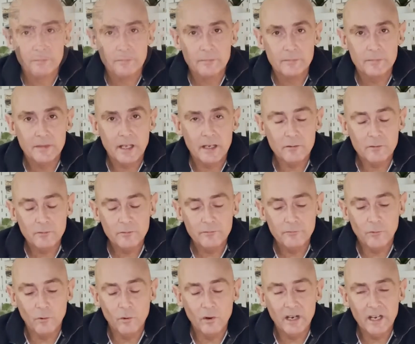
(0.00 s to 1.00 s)
Now,
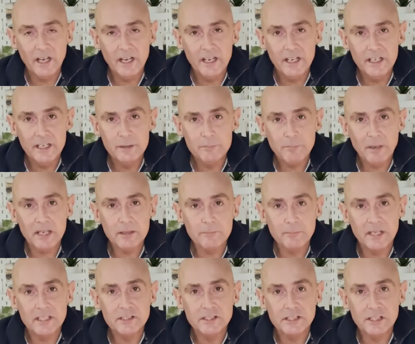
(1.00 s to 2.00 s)
for a
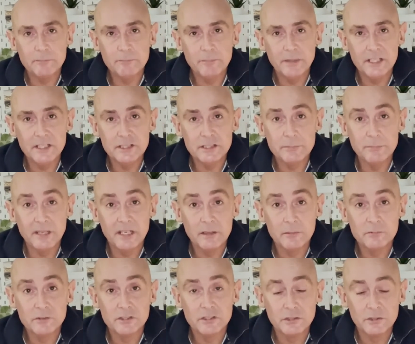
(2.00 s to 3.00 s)
backbench MP to be
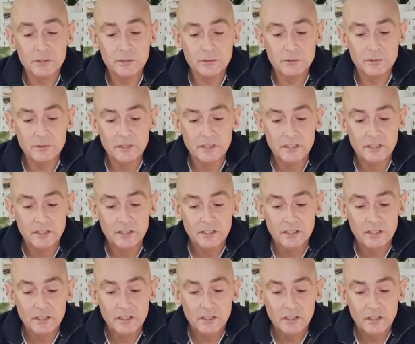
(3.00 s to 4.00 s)
able to
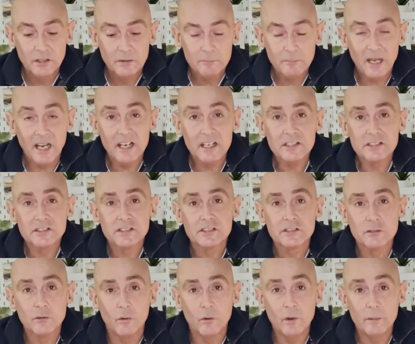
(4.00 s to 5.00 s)

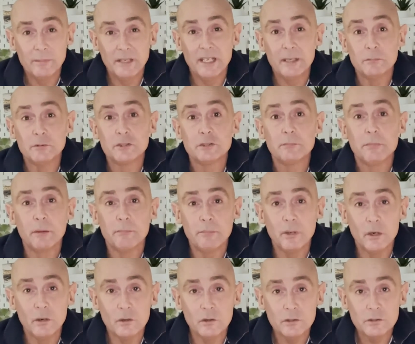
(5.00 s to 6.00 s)
pass or be able to
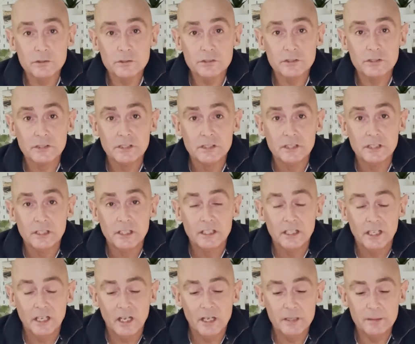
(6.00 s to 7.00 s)
propose
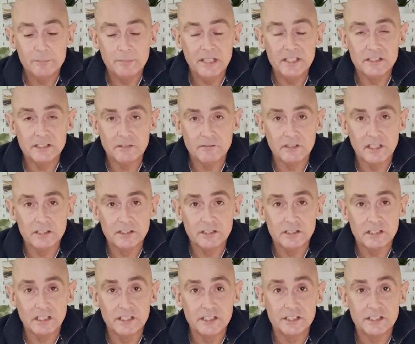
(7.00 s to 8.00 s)
a piece of
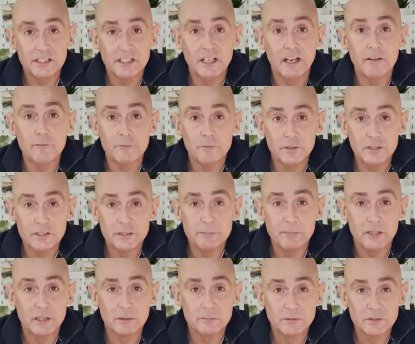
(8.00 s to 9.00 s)
legislation and for it to
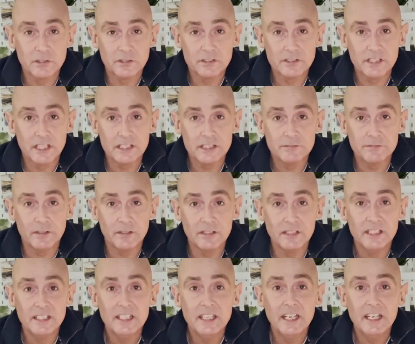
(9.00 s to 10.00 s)
become successful,
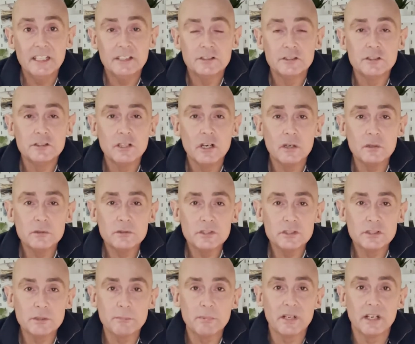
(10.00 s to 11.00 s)
it's known
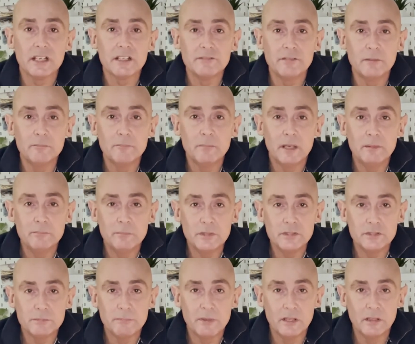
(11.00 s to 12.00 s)
as a private
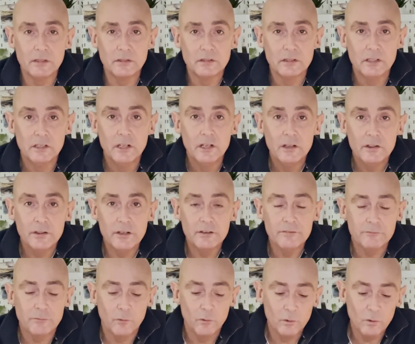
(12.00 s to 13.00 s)
member's bill.
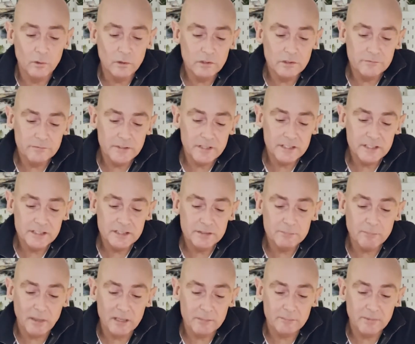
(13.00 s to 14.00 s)
Therefore, all of these
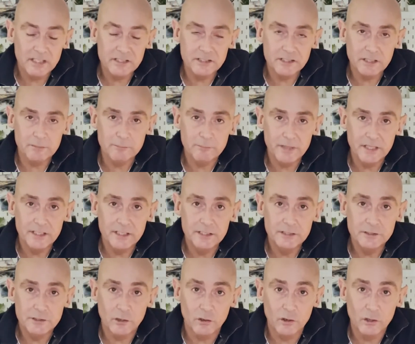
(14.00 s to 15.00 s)
backbench
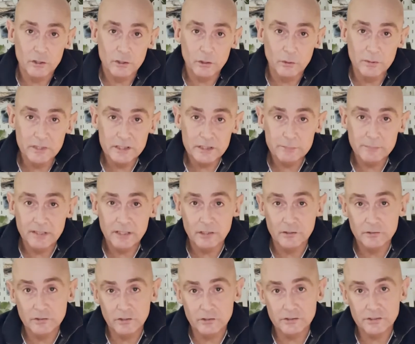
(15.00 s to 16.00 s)
MPs are going to be
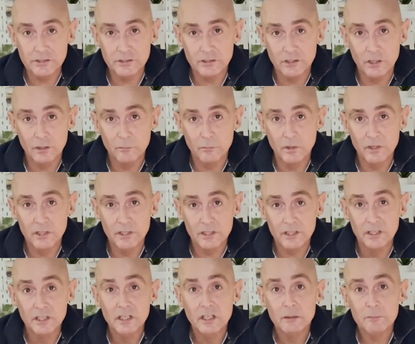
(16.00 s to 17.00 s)
conducting their work
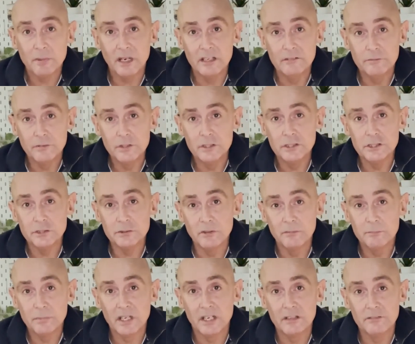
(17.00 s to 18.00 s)
by virtue
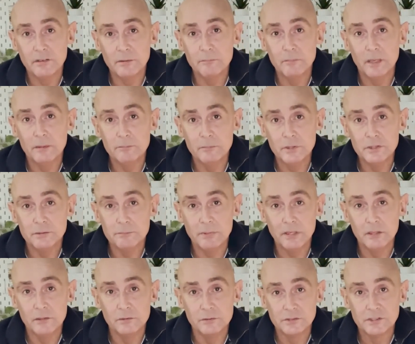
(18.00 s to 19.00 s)
of private members'
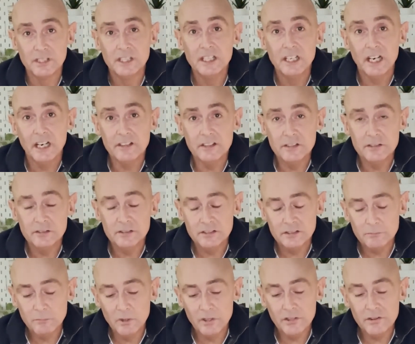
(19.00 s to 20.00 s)
bills, and
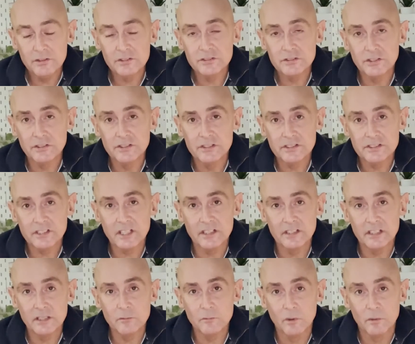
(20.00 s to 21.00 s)
it's worth us
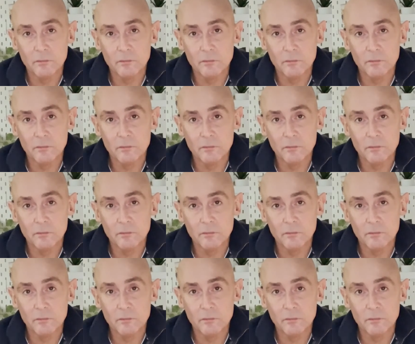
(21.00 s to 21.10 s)
understanding what